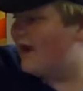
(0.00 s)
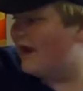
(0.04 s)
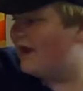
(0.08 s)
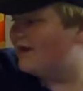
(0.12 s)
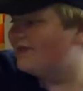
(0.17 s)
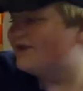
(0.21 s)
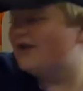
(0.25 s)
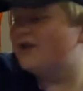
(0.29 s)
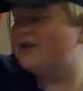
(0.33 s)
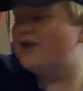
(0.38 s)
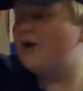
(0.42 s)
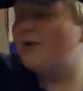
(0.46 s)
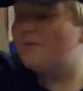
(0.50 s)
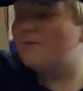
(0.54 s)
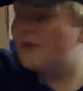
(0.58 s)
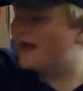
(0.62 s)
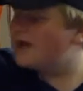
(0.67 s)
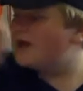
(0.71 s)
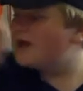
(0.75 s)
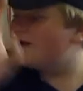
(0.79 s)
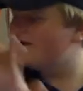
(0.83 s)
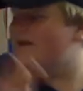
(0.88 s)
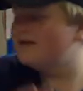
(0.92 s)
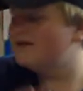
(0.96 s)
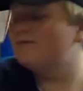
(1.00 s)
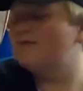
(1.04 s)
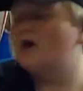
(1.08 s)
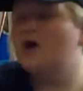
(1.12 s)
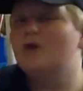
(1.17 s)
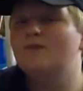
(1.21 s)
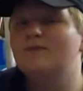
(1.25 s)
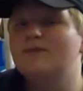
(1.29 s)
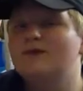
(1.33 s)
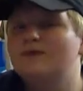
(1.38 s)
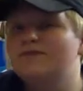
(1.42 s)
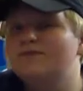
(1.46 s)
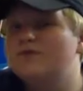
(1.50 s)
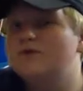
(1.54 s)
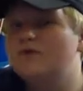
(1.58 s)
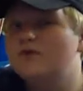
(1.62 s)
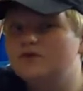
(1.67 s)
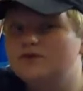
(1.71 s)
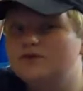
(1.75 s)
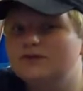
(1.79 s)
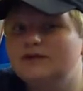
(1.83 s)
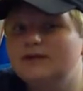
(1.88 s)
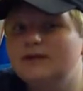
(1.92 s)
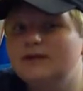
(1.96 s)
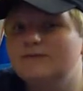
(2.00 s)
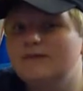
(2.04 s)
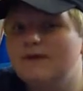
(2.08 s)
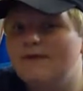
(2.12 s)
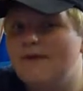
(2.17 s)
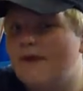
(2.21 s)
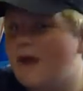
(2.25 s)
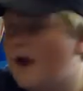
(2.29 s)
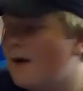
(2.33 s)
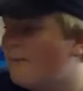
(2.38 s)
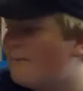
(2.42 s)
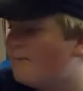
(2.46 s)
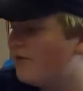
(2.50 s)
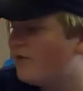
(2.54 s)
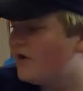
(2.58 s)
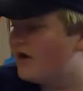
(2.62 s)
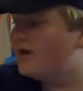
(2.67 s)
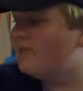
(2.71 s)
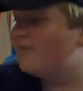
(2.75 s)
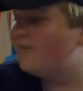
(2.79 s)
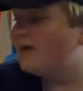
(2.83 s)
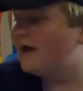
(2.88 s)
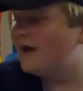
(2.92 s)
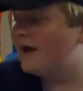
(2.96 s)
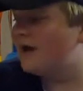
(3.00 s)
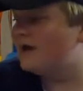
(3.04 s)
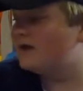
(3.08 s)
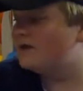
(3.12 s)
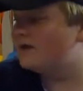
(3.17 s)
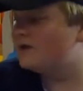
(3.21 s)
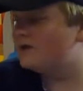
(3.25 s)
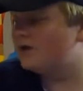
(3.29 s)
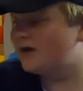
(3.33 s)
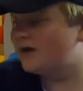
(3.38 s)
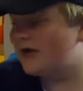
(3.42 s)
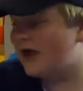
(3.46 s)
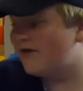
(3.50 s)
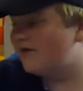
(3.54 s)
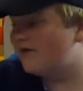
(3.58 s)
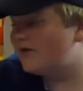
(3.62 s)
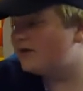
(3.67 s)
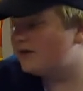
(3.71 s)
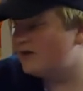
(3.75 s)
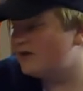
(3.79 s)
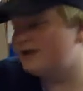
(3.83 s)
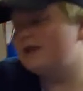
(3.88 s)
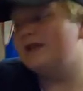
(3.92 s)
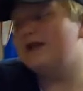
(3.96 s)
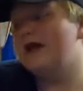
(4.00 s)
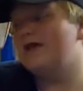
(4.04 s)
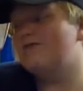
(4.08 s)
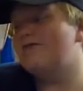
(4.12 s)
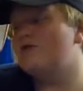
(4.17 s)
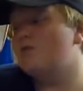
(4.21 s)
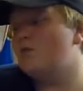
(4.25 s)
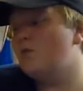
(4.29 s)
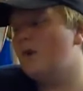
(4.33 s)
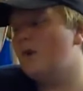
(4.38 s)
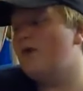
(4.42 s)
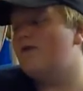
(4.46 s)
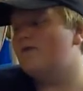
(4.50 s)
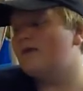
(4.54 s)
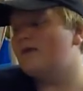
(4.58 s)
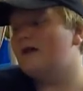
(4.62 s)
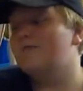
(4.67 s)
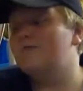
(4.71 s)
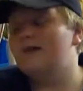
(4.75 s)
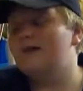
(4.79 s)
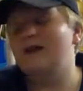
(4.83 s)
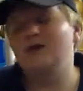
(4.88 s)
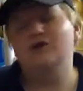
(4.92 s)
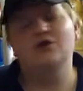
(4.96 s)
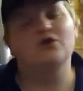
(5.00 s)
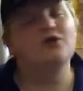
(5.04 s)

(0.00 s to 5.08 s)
They don't make them at the moment, unfortunately, but they are brilliant planes. You're guaranteed to have a well-flying plane.